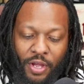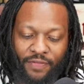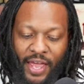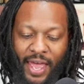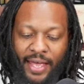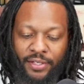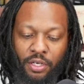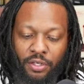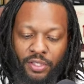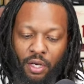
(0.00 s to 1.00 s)
you have to
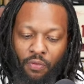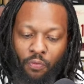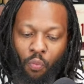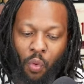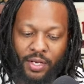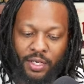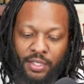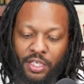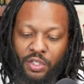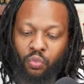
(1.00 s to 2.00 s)
ask yourself, what
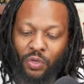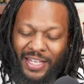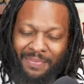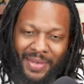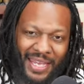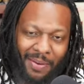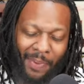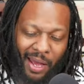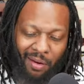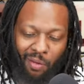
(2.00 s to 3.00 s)
did this really mean
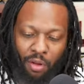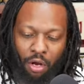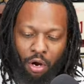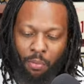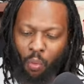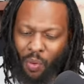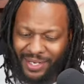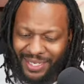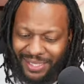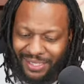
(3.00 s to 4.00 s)
about Oklahoma?
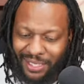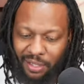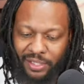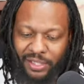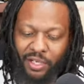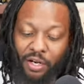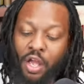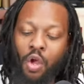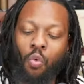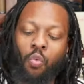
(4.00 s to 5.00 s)
What does this tell us?
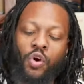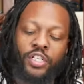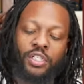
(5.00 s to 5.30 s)
We're